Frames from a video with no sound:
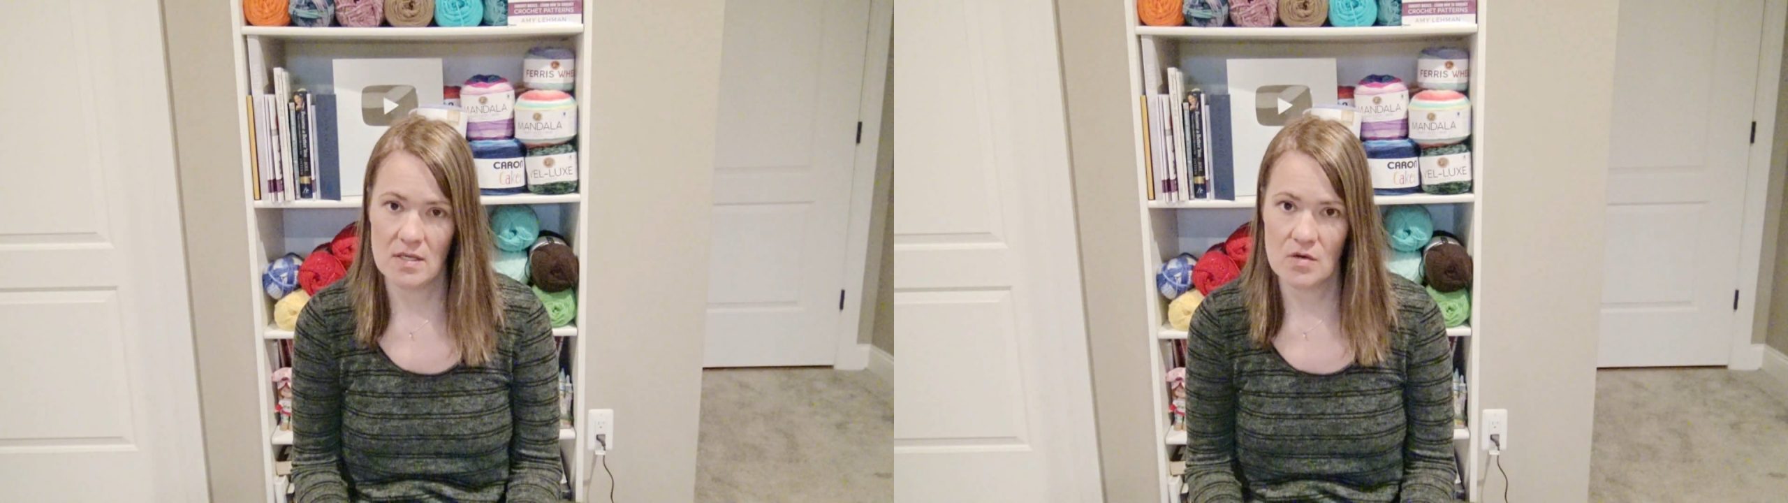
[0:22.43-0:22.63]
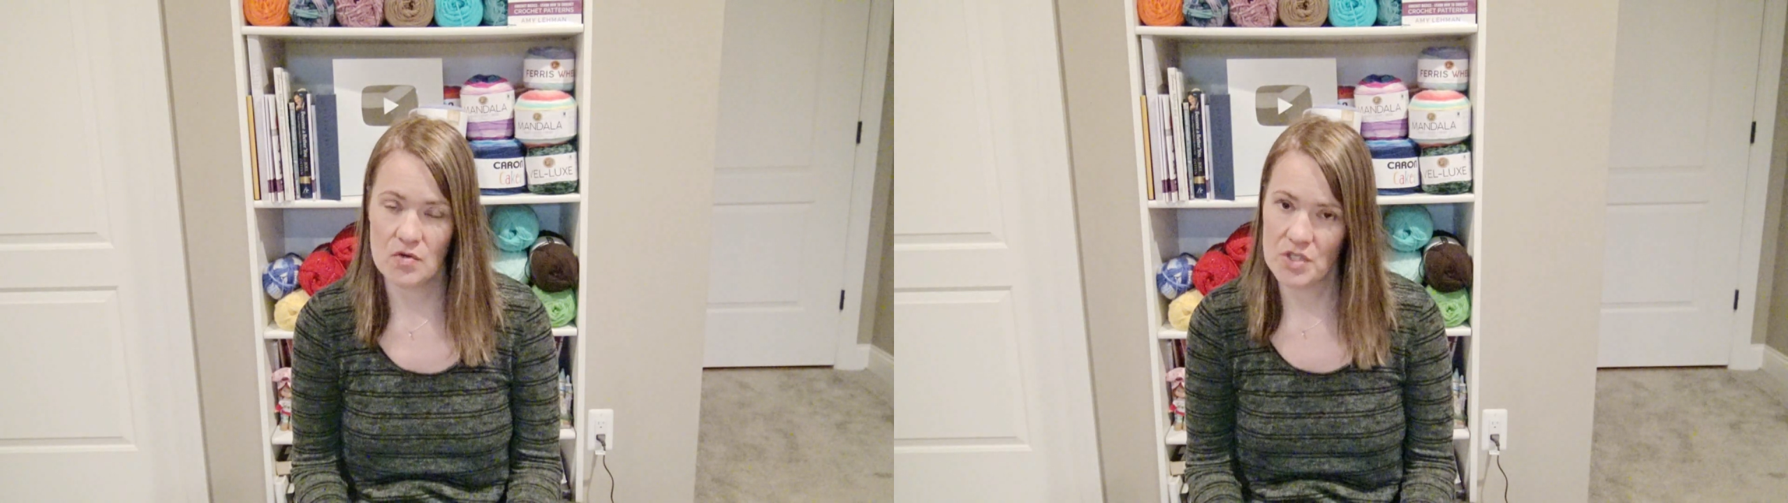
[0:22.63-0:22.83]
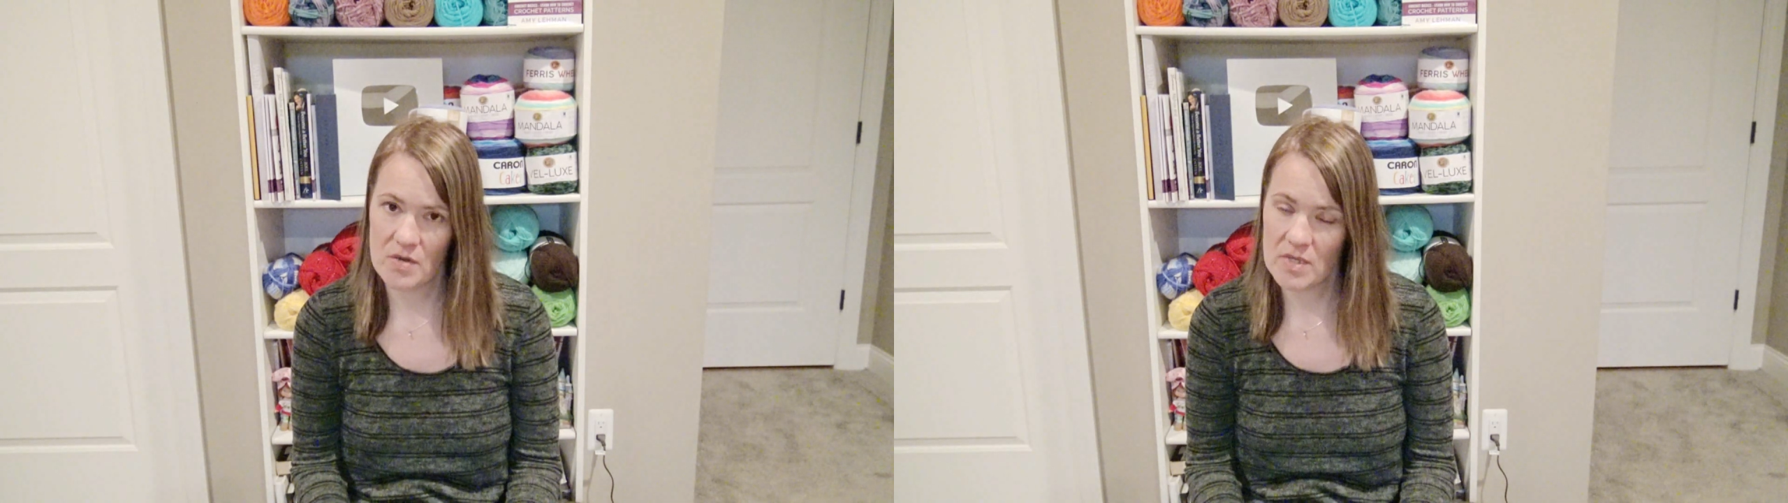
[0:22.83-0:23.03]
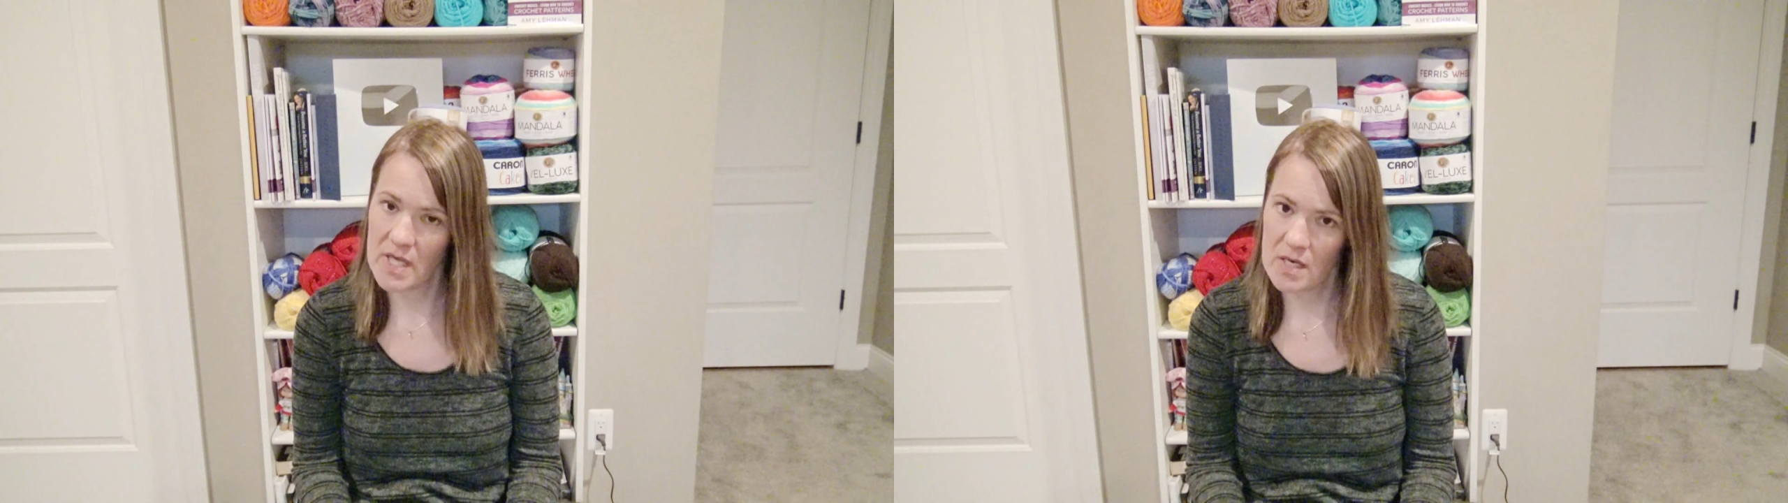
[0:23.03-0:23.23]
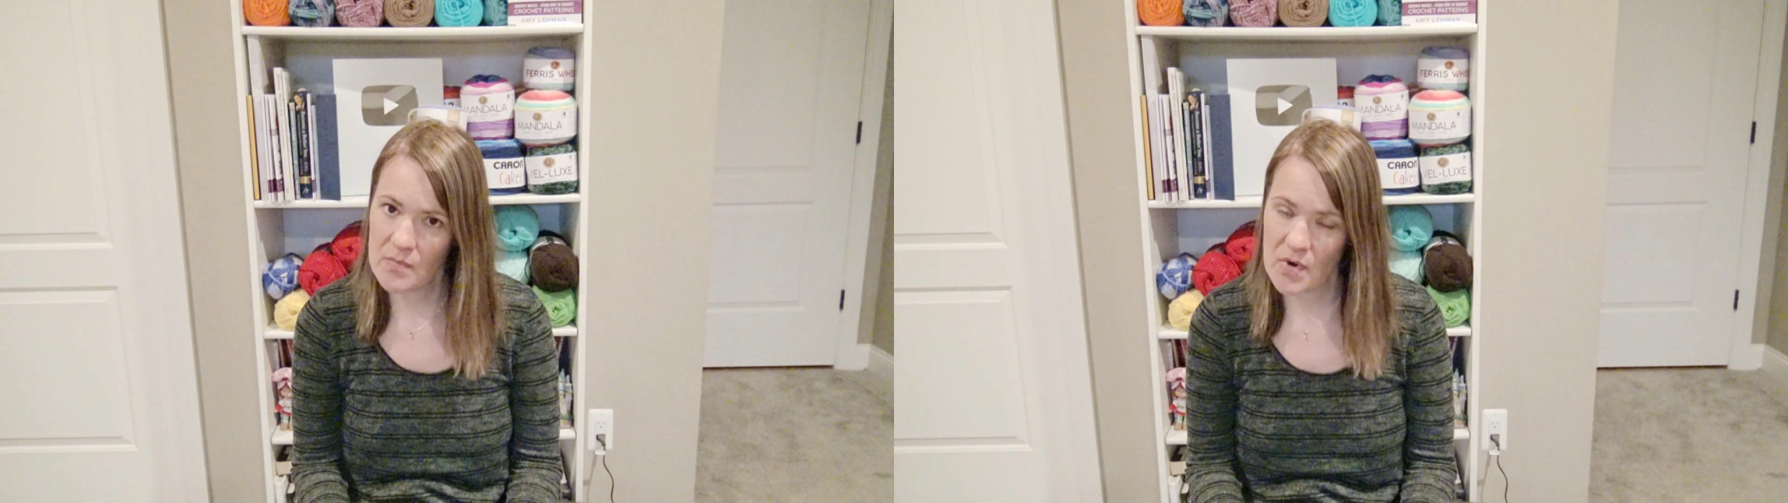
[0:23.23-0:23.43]
crochet
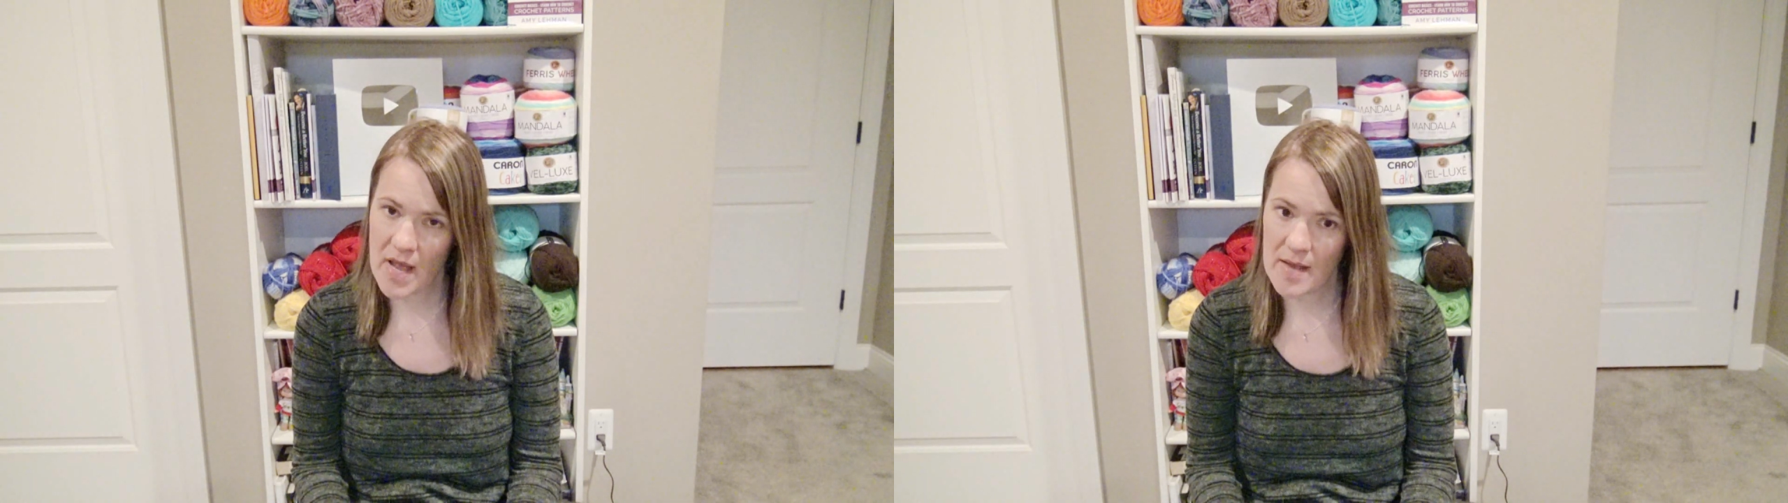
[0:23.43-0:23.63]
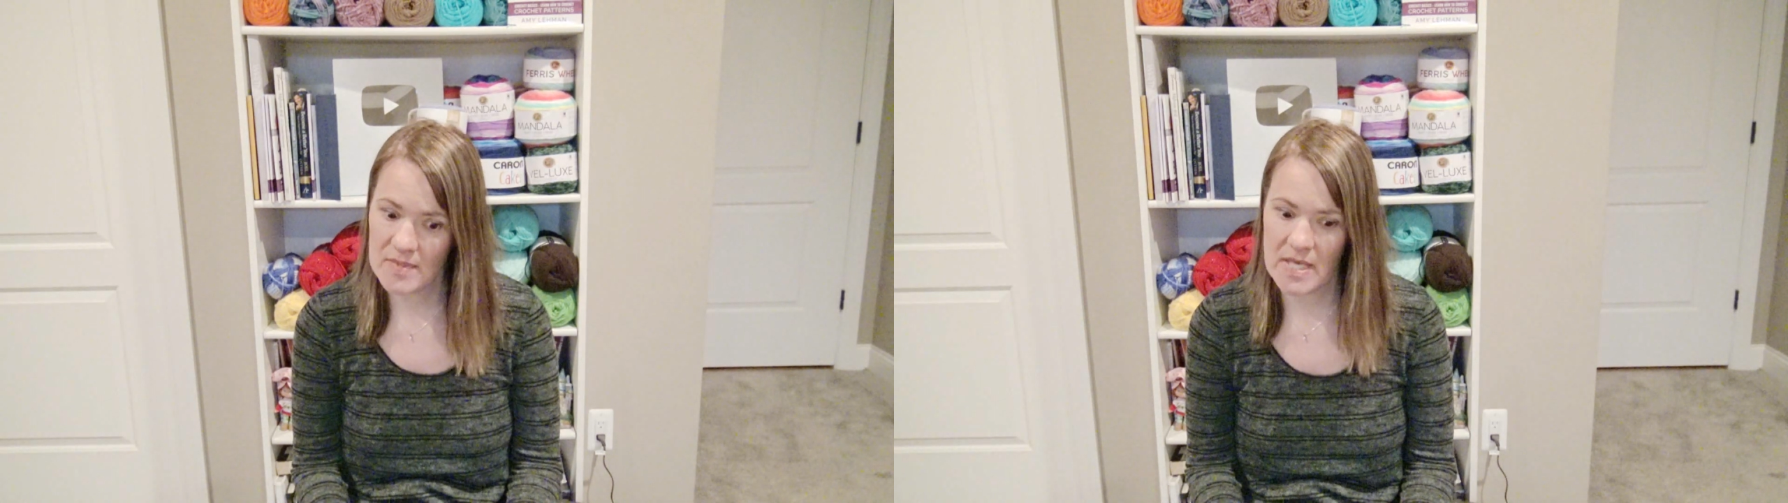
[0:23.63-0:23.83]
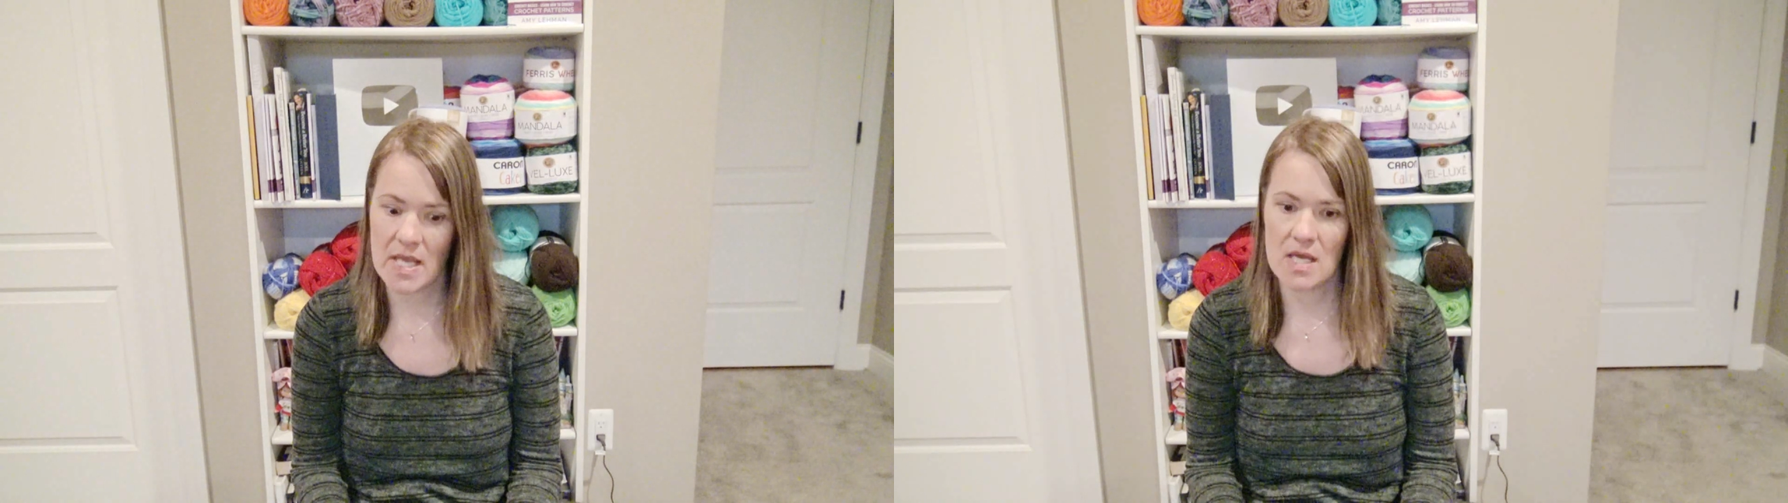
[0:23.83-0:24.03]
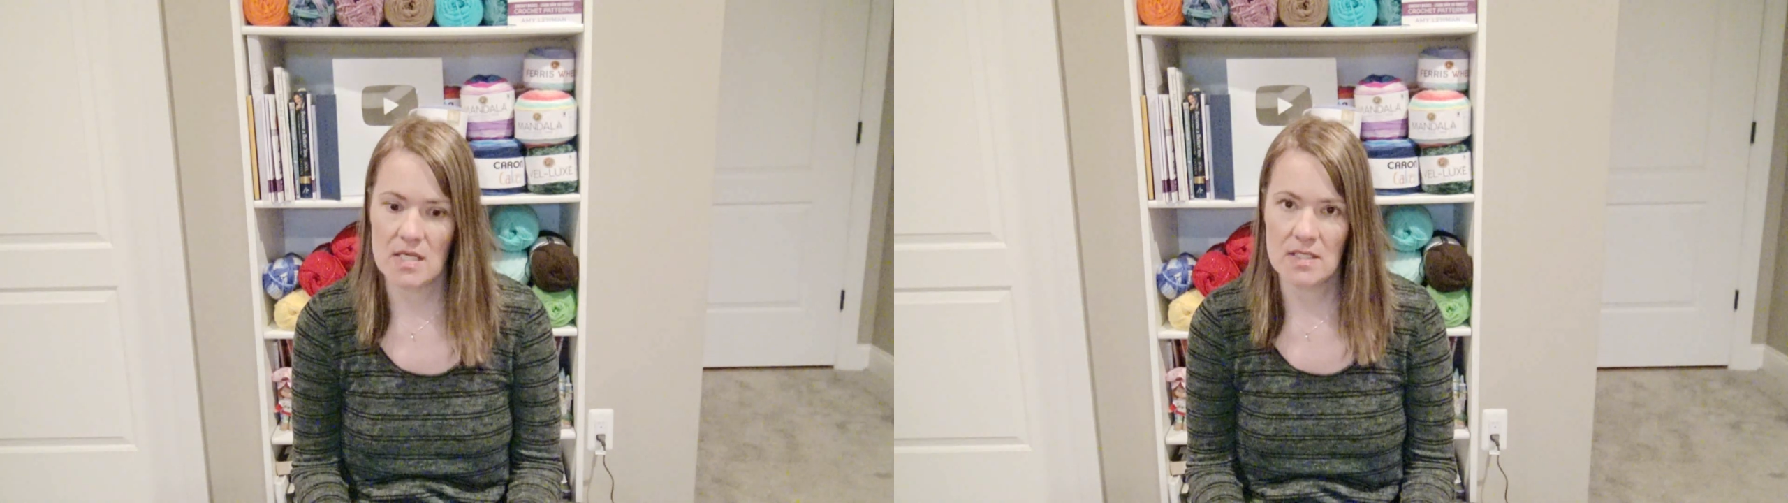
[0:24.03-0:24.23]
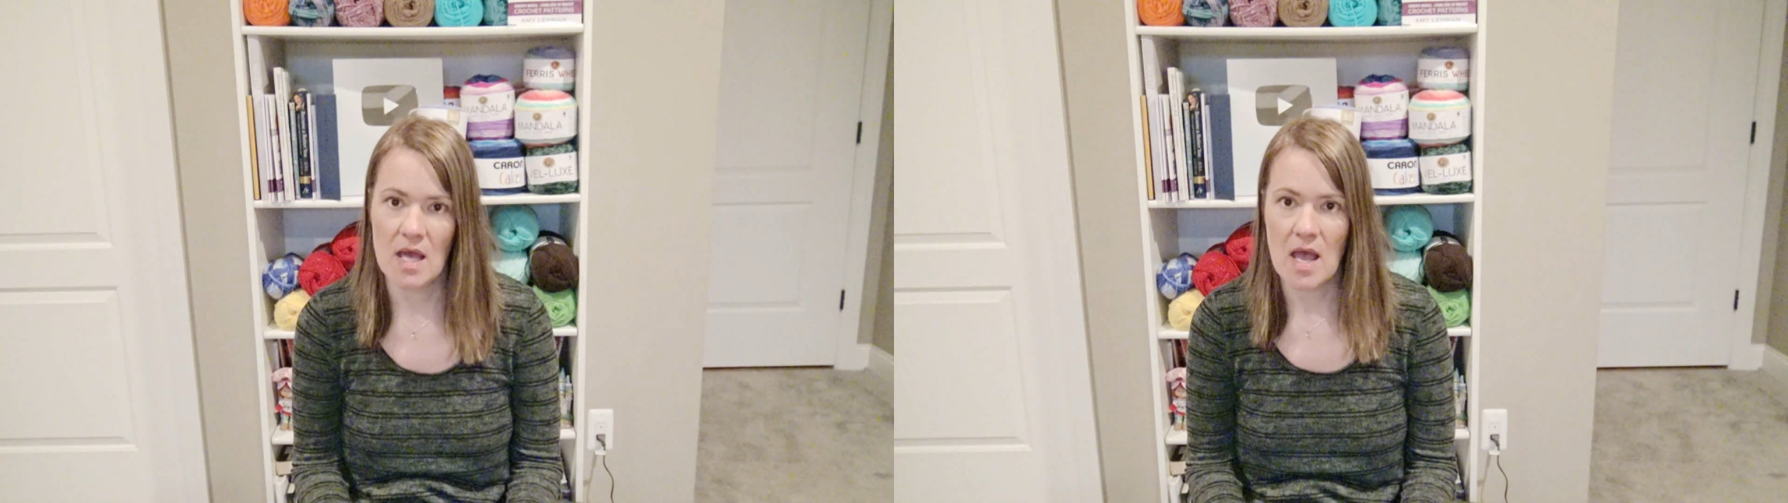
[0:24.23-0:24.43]
related perhaps, and